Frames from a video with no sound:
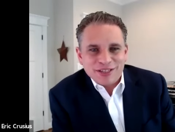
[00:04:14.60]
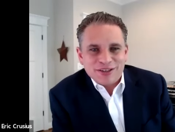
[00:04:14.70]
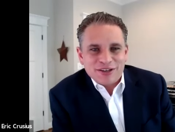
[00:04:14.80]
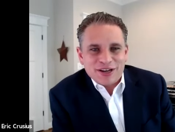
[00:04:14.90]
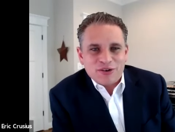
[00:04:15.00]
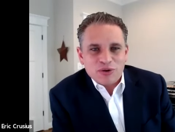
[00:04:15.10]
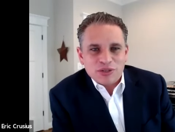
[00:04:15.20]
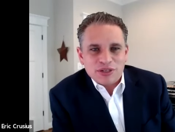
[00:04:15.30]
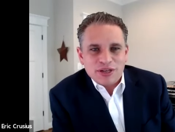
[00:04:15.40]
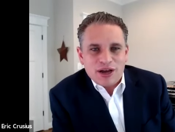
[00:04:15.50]
during that course
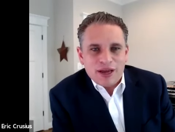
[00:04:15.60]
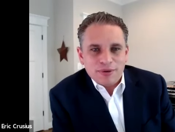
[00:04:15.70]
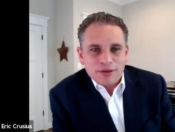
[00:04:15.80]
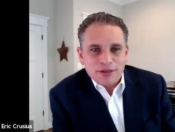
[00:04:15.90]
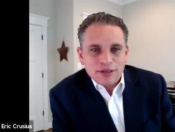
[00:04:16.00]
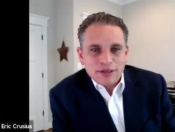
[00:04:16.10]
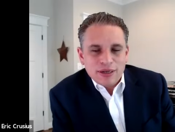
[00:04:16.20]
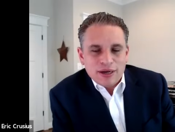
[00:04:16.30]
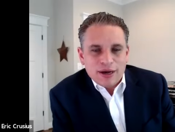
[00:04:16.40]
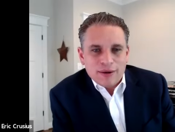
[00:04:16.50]
of time. But,
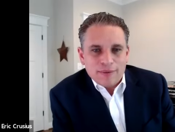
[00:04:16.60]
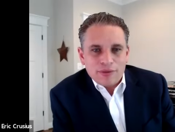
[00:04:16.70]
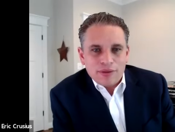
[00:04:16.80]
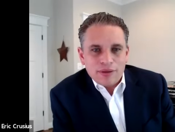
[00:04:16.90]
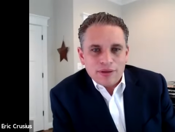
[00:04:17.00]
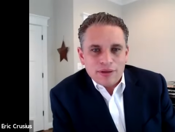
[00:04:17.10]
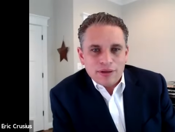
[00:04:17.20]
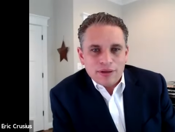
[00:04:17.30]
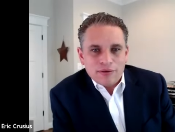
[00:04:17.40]
um, you